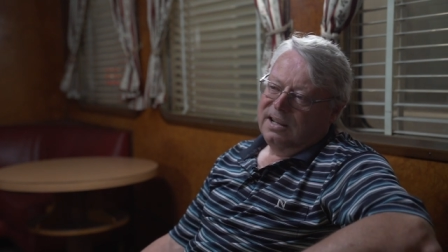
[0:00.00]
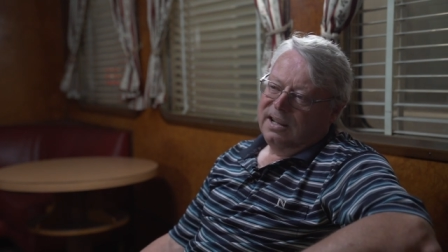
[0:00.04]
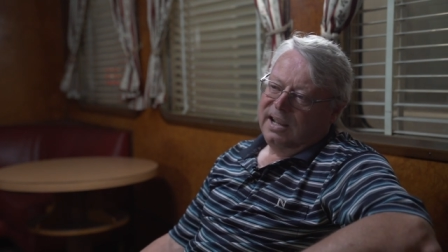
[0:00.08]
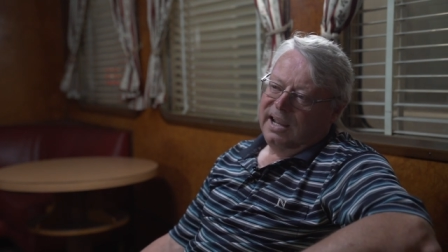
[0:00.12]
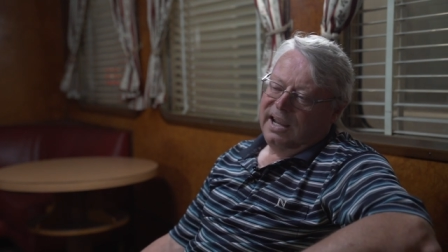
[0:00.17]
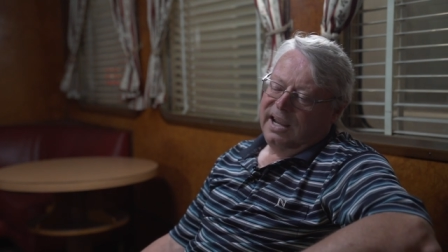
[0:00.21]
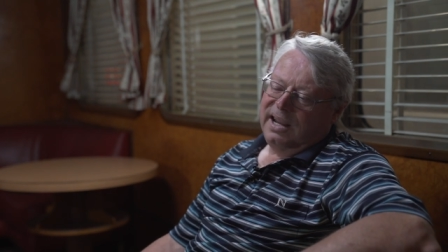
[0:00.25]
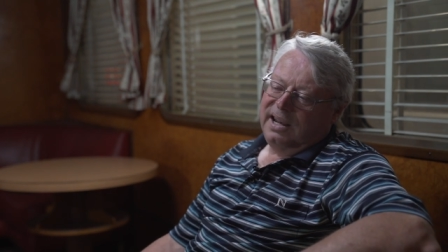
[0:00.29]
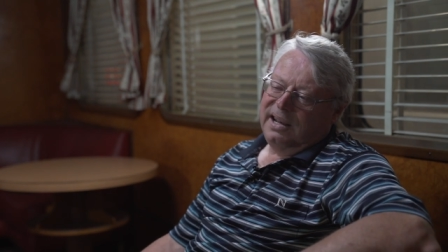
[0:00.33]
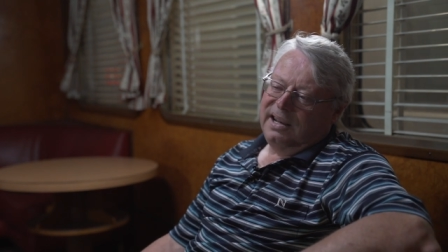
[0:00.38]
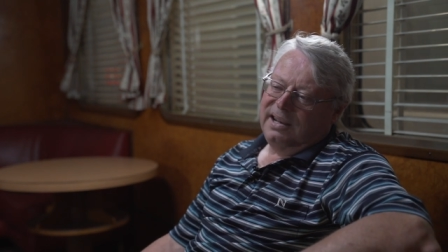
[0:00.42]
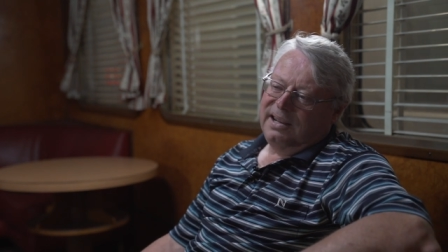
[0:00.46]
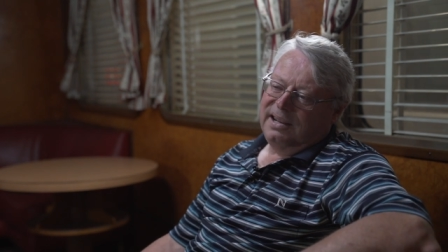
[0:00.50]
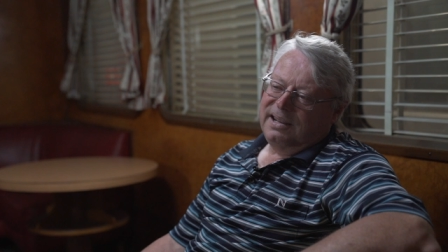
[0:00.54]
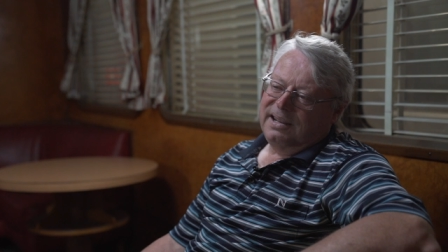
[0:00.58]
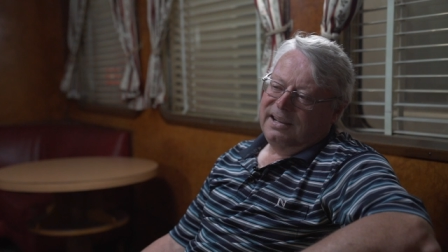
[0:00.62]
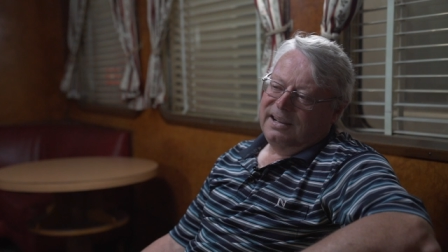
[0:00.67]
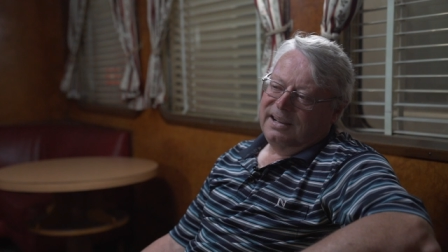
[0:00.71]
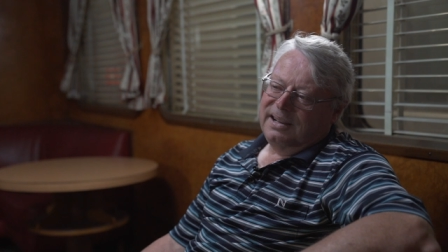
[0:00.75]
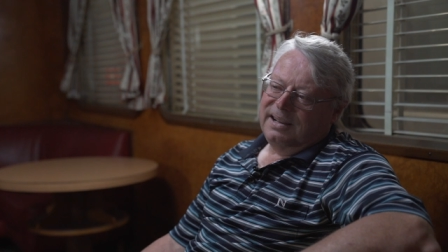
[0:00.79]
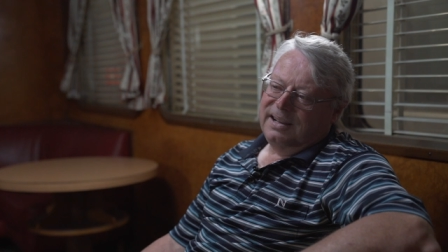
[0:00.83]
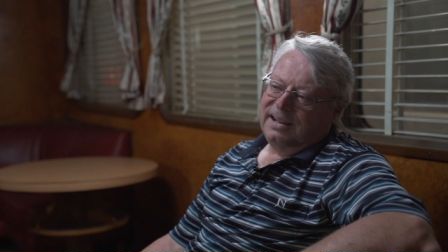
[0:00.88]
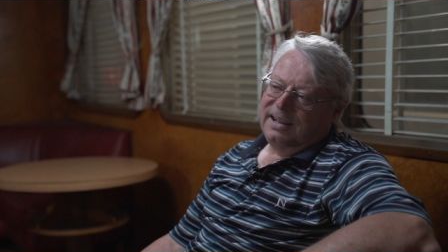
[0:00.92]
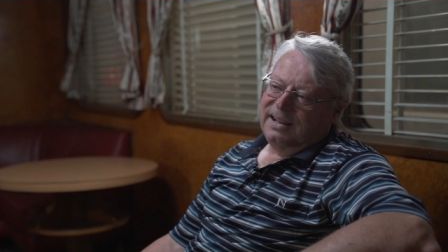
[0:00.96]
and
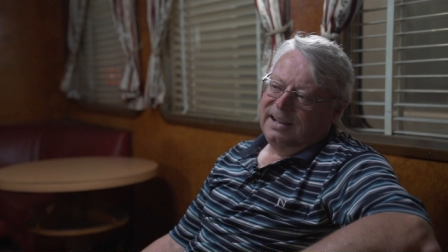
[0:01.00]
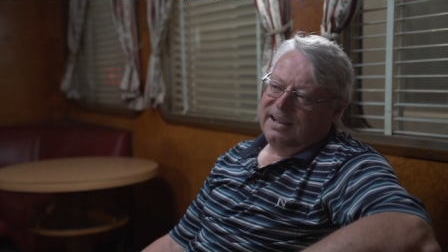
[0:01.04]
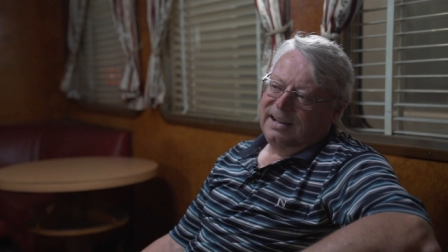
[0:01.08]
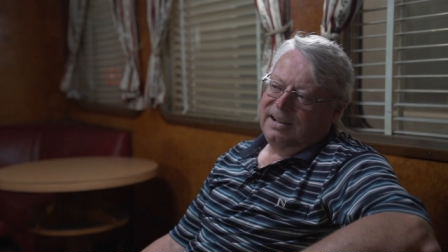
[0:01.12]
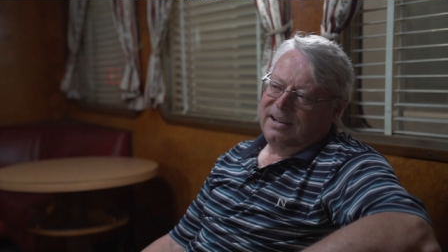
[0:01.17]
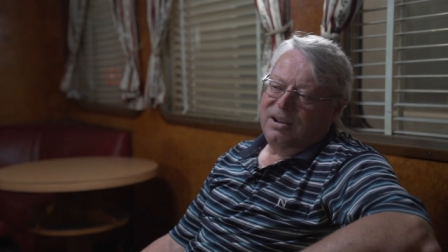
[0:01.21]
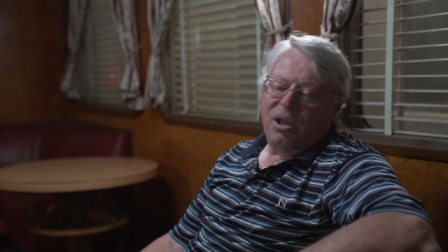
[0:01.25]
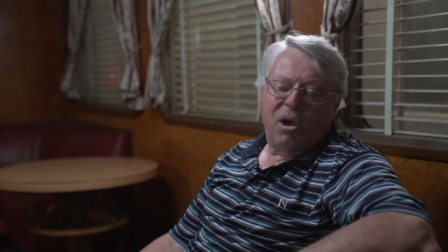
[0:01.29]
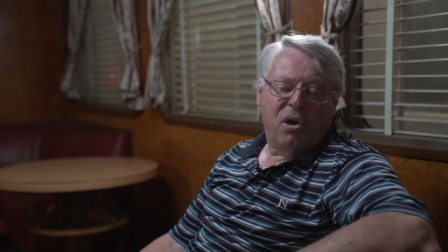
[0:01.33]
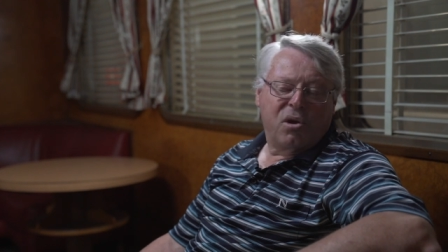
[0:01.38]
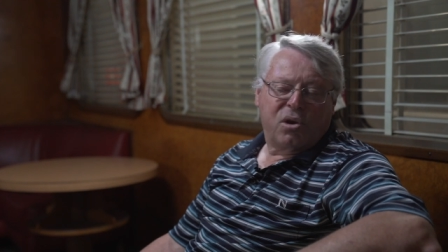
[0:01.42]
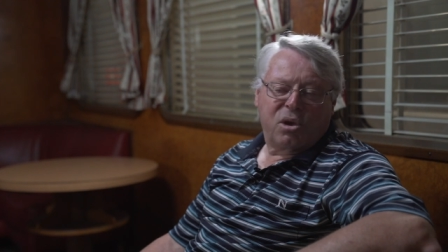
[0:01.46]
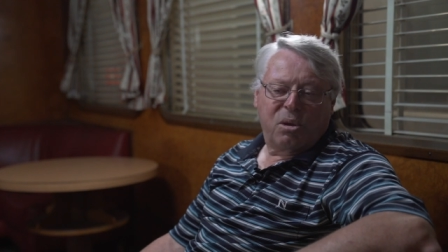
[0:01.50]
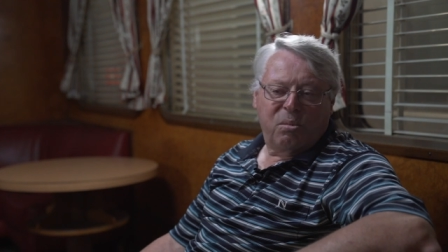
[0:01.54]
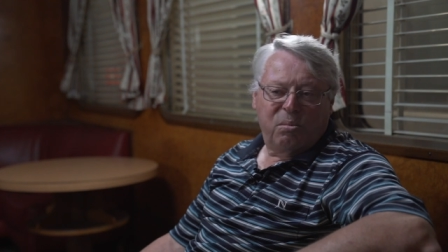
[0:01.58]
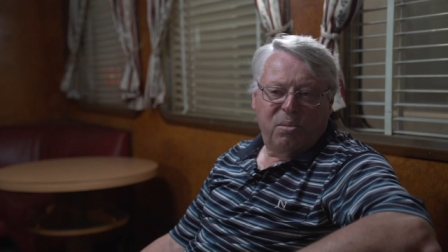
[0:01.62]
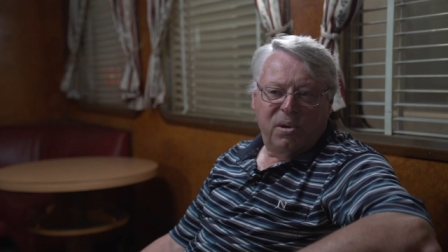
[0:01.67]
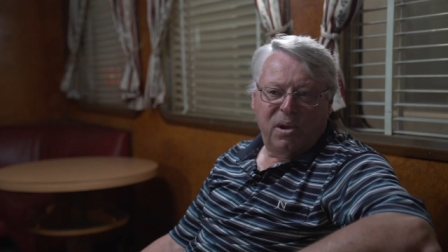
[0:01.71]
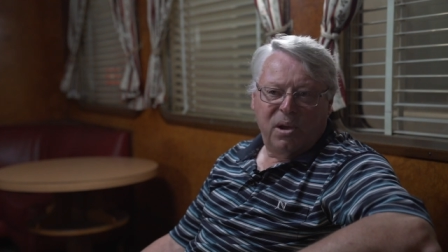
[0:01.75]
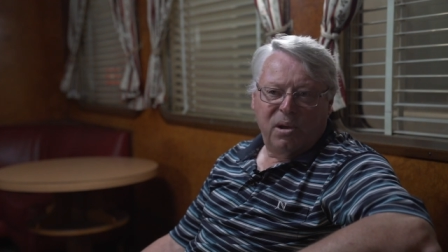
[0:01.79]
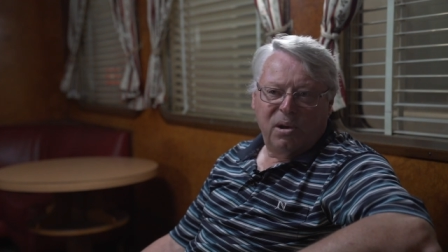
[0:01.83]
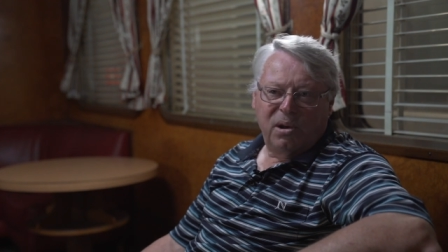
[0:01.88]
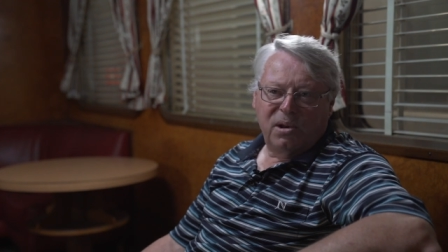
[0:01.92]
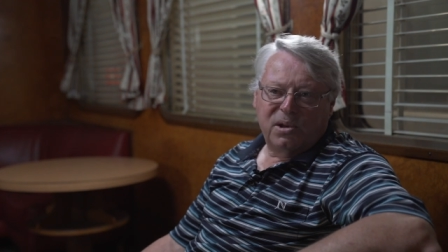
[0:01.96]
uh, no
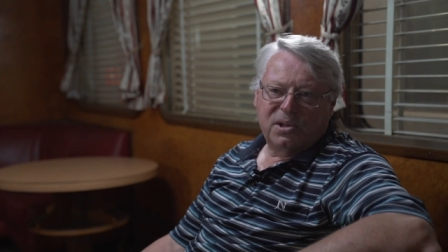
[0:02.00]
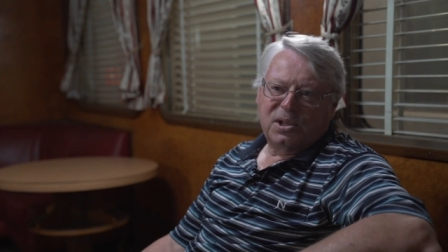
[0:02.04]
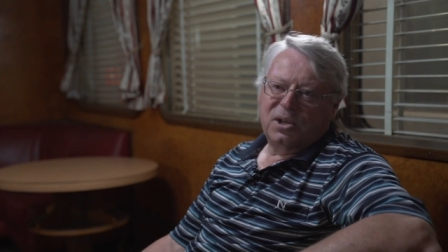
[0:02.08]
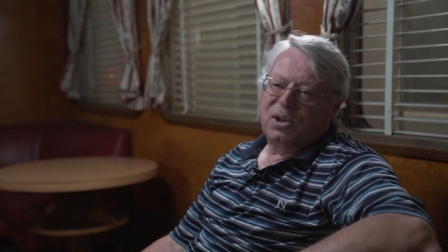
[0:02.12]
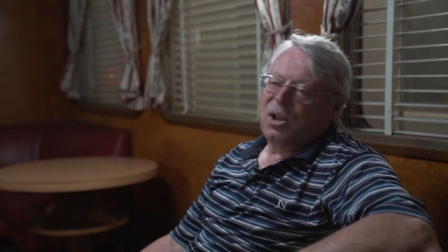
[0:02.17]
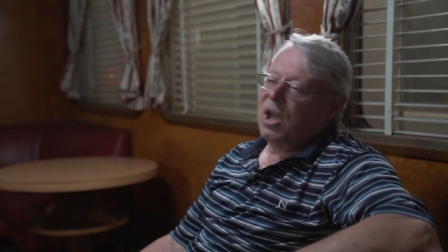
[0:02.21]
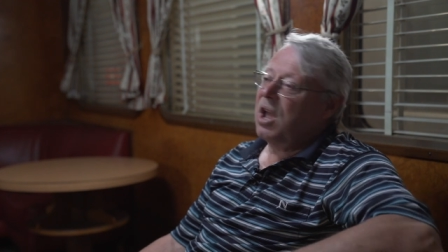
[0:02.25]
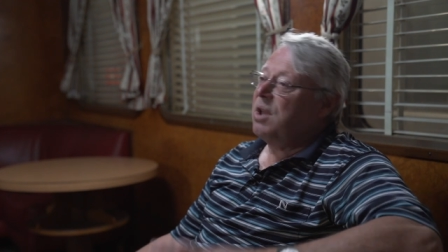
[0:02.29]
computers and